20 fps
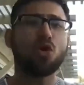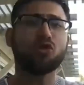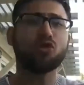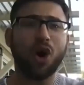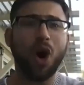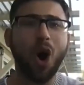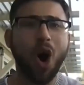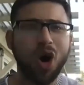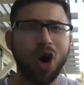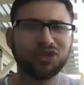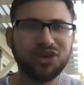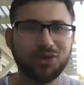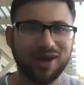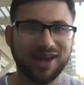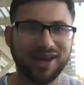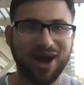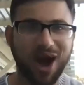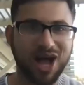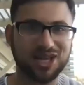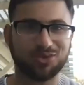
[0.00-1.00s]
They're all
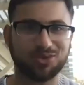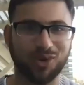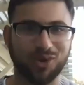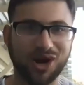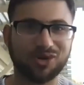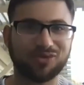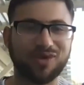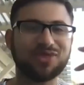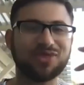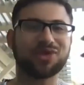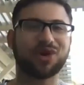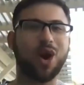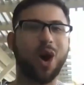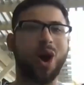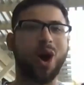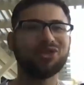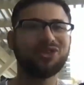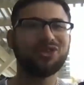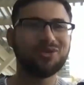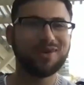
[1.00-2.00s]
doing God's work, right? They're
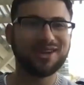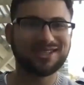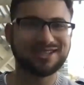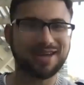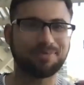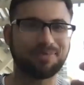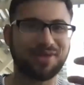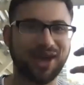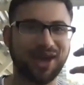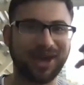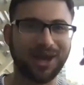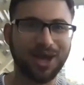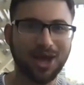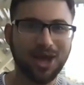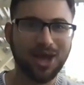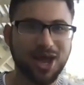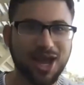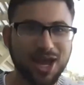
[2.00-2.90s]
all doing something